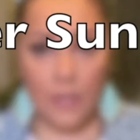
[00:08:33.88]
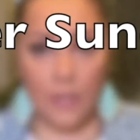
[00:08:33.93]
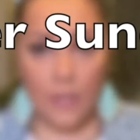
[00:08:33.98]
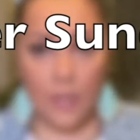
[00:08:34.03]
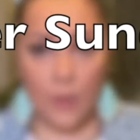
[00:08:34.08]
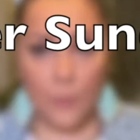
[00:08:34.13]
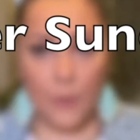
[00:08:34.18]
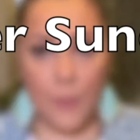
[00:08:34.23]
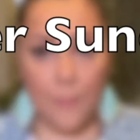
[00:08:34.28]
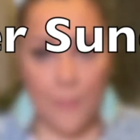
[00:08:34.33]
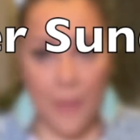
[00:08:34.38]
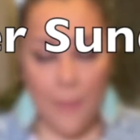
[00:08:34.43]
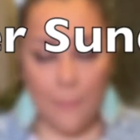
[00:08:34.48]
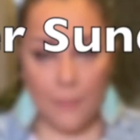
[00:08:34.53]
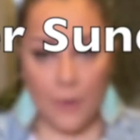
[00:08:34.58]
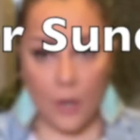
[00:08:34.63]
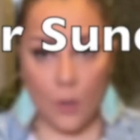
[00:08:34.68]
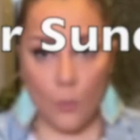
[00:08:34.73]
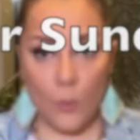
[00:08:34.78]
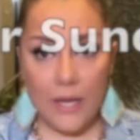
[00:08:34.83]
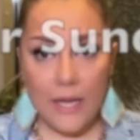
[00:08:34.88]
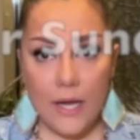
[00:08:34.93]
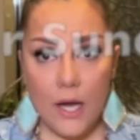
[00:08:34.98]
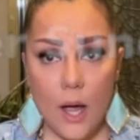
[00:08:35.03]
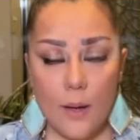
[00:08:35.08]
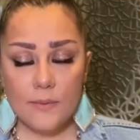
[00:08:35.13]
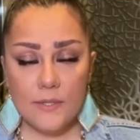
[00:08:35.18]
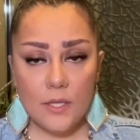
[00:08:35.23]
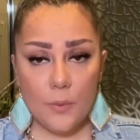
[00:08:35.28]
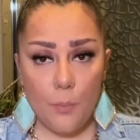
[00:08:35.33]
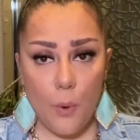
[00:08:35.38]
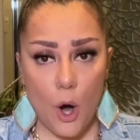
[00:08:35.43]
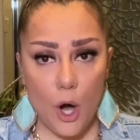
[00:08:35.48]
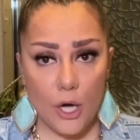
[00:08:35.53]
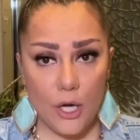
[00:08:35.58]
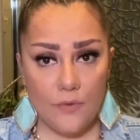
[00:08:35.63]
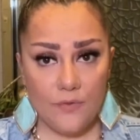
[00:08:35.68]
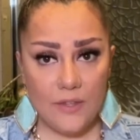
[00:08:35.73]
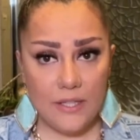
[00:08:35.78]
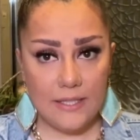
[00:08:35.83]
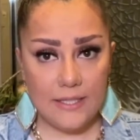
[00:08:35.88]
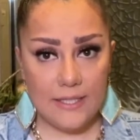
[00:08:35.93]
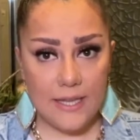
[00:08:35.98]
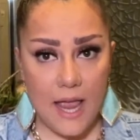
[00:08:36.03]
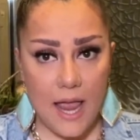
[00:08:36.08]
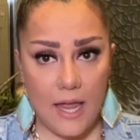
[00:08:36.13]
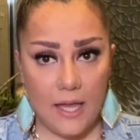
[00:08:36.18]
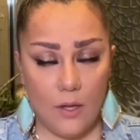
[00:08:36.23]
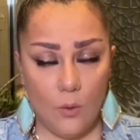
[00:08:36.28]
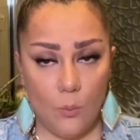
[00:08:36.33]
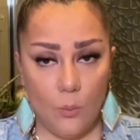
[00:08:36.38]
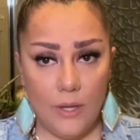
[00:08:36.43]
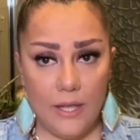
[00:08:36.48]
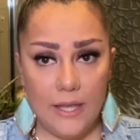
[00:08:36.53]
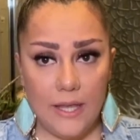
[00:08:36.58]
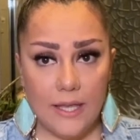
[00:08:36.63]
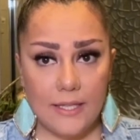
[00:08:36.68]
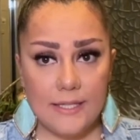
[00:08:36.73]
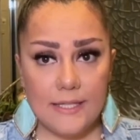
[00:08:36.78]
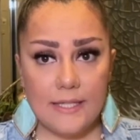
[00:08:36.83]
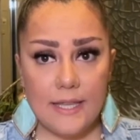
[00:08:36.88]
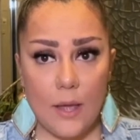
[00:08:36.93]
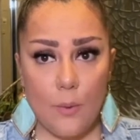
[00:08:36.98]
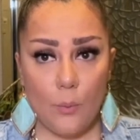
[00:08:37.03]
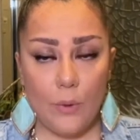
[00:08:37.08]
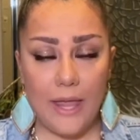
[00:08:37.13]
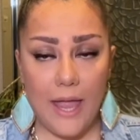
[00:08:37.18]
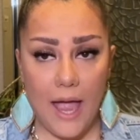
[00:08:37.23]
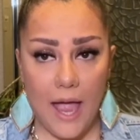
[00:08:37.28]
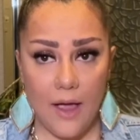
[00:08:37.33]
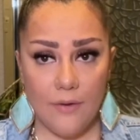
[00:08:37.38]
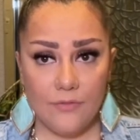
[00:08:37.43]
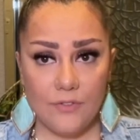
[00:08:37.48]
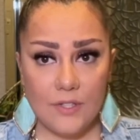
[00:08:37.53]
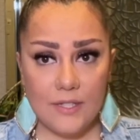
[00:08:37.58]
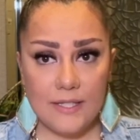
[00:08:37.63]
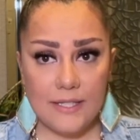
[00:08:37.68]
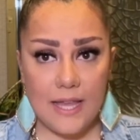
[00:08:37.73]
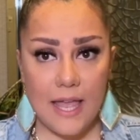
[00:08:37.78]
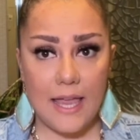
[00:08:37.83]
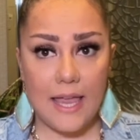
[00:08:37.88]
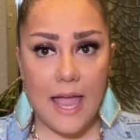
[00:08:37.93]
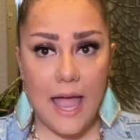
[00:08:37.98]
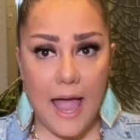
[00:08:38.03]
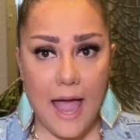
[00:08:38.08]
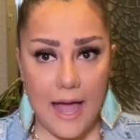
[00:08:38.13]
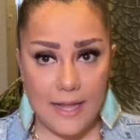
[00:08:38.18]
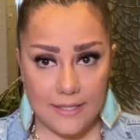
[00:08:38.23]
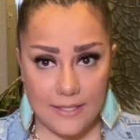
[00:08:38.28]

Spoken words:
Remember, when it comes to part of the day, we have to say at